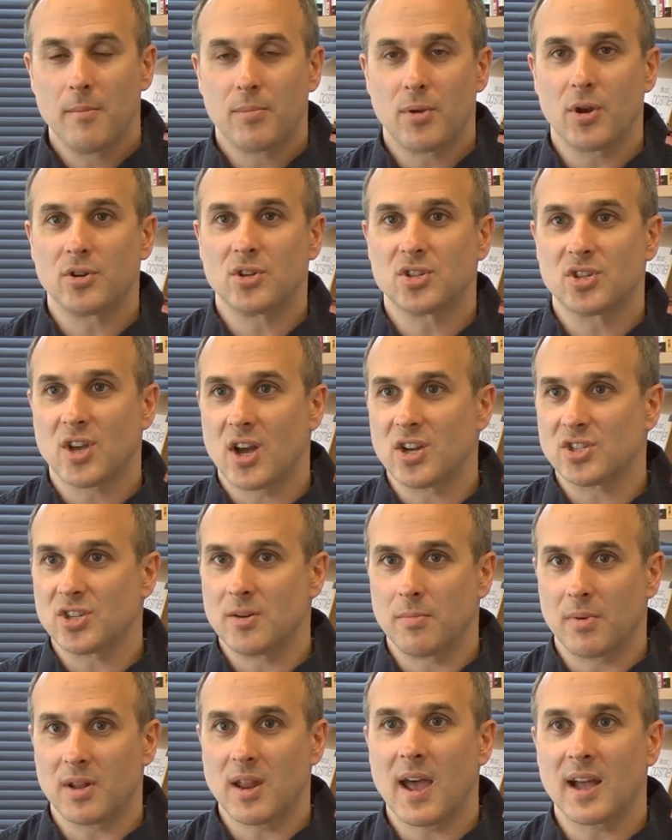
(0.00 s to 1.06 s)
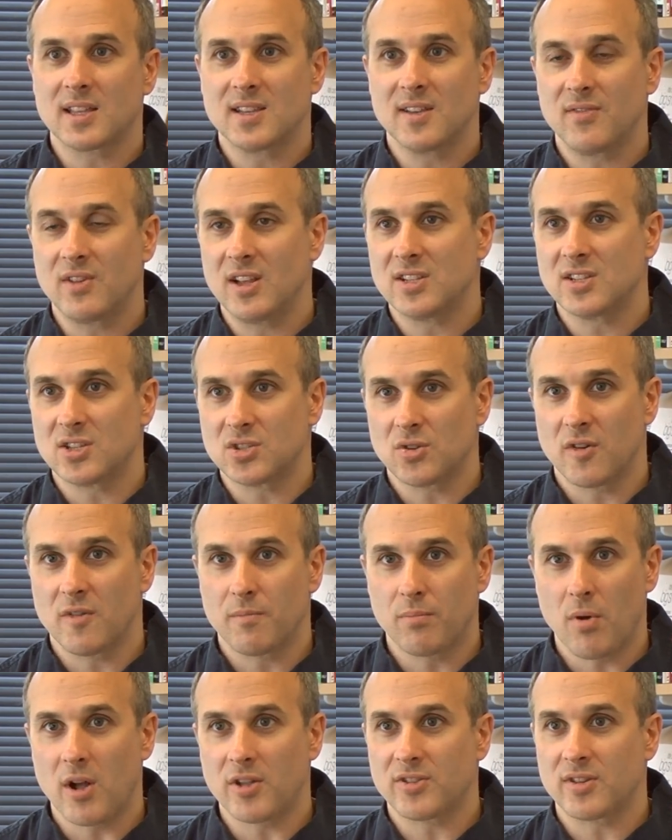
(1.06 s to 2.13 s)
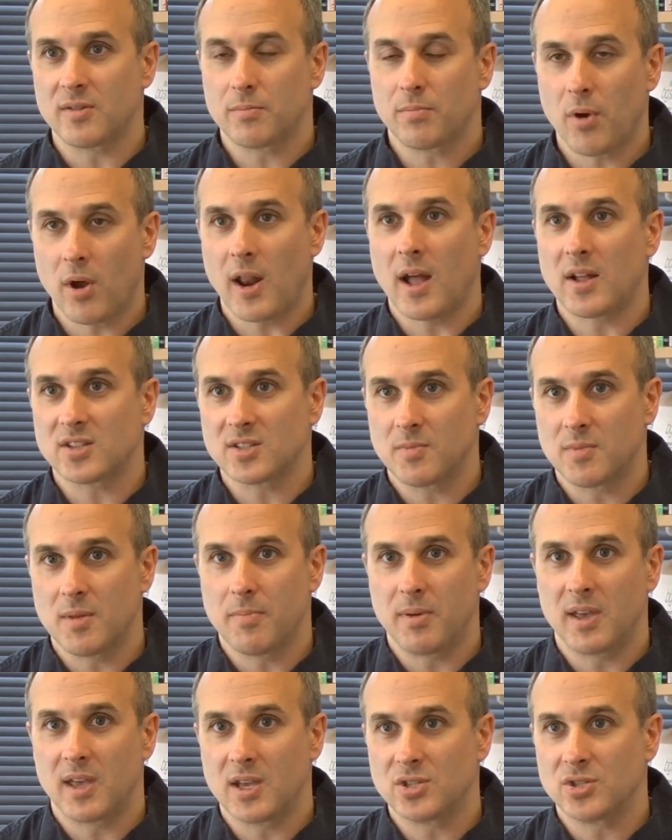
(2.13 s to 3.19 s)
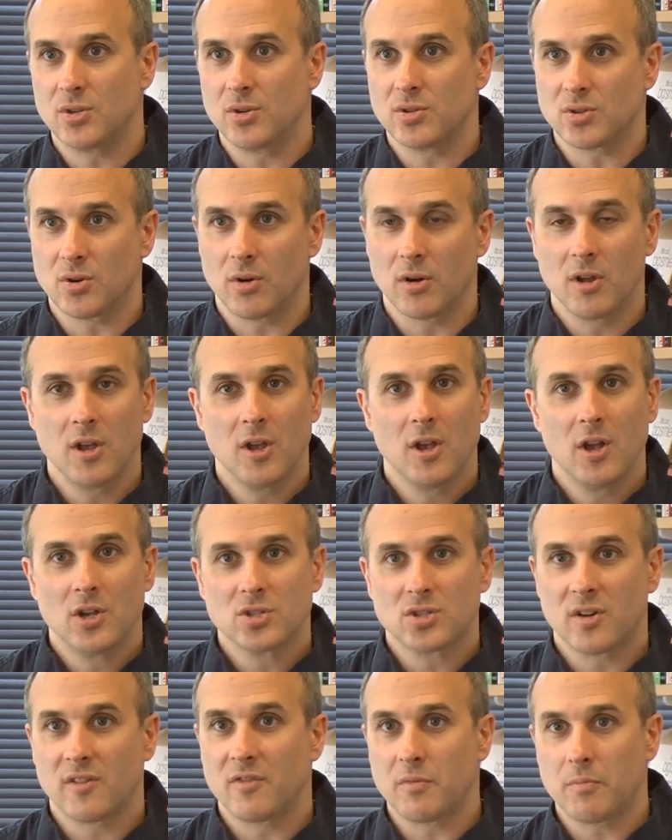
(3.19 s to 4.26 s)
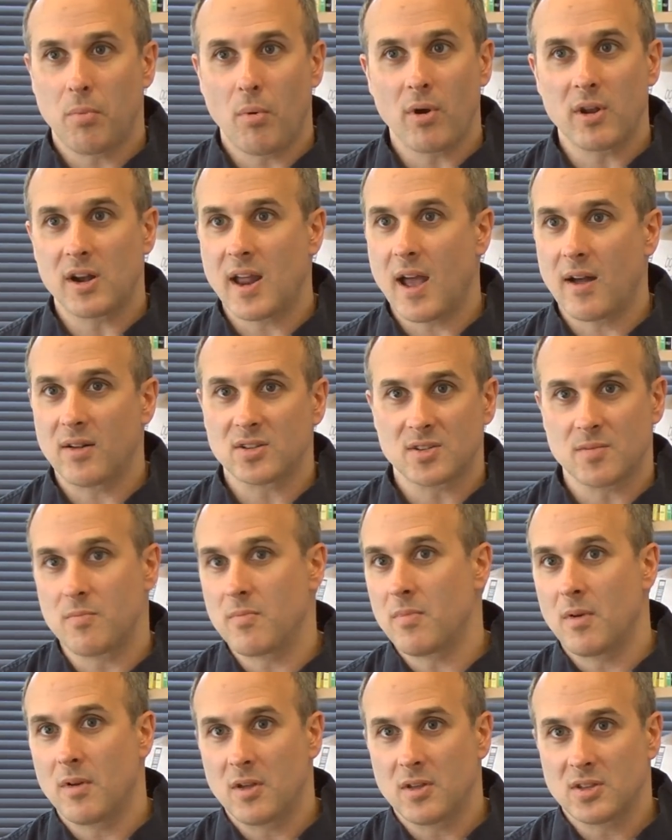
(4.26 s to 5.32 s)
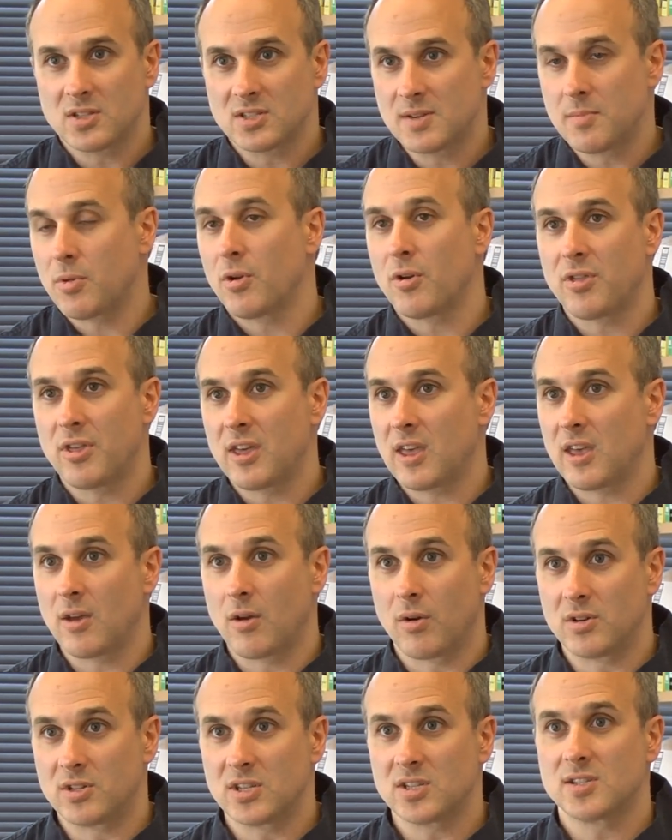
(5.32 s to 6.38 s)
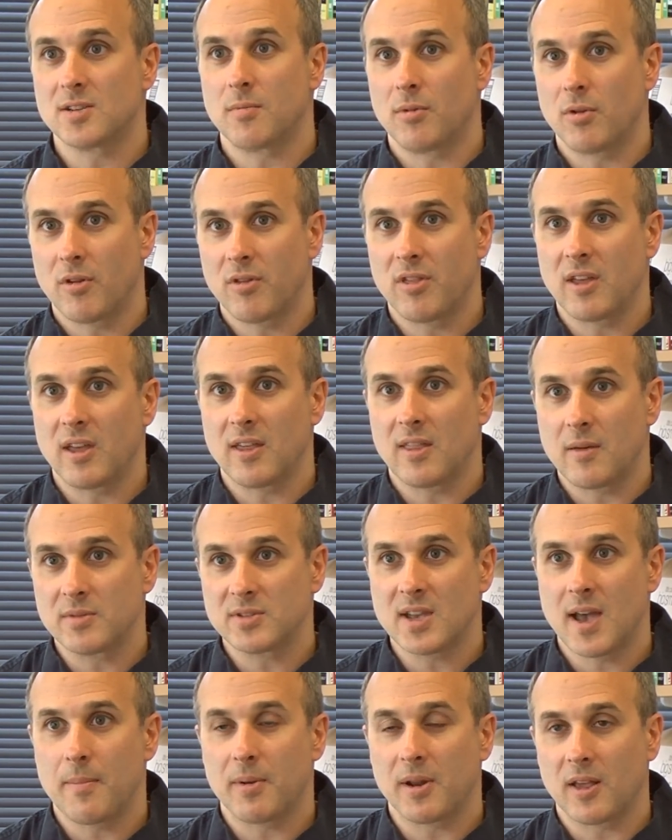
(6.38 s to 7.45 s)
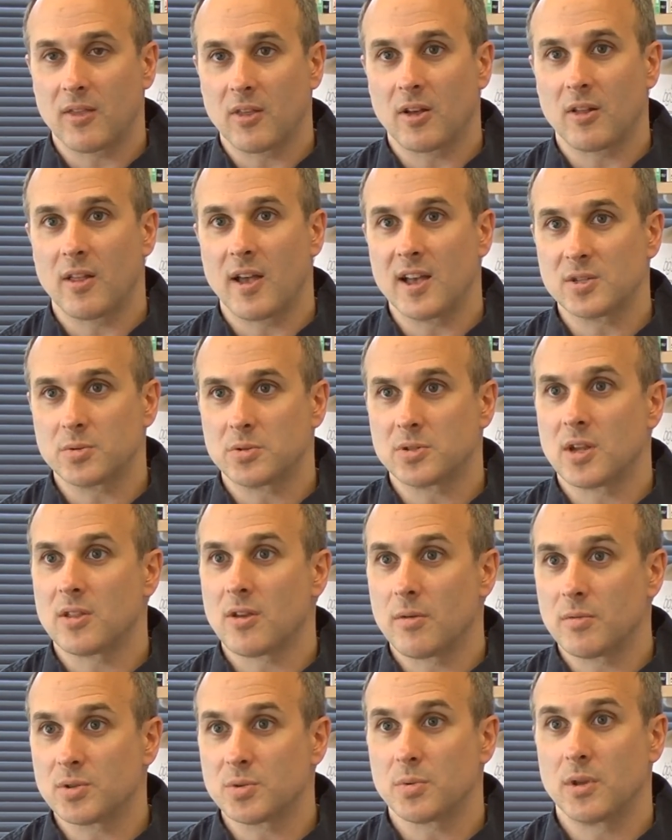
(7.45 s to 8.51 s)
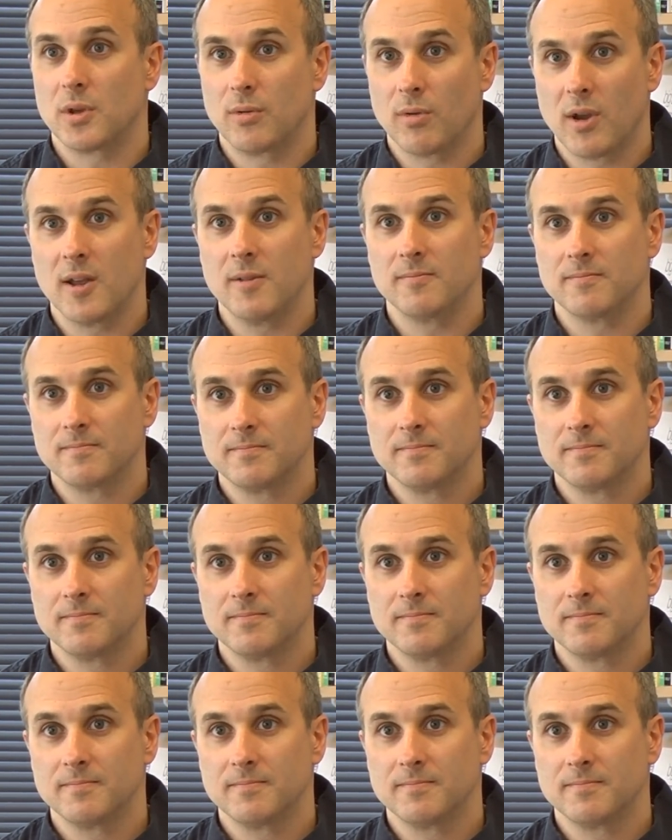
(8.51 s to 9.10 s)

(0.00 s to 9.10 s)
pure discussion, but activities that sort of brought out some of the big issues, or sort of pointed out some similar thinking or dissimilar thinking that was happening in the class, which I thought was really great.